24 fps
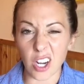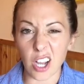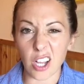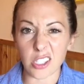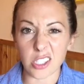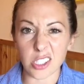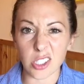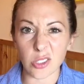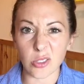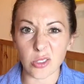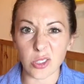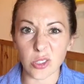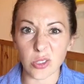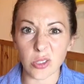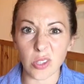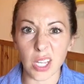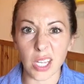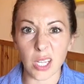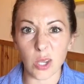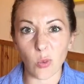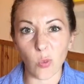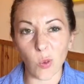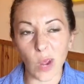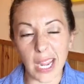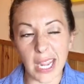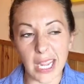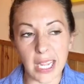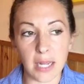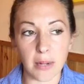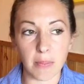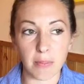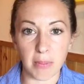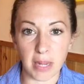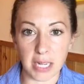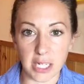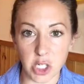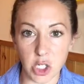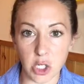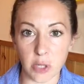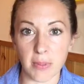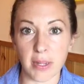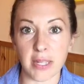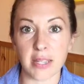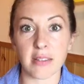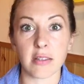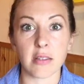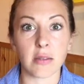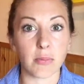also do like weight
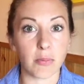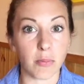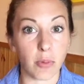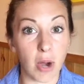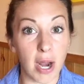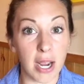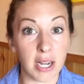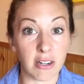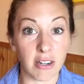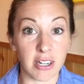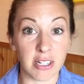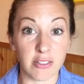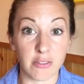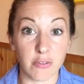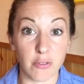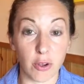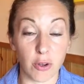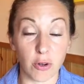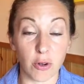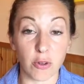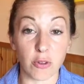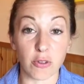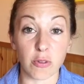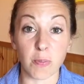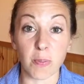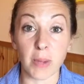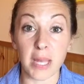measurements and progress photos,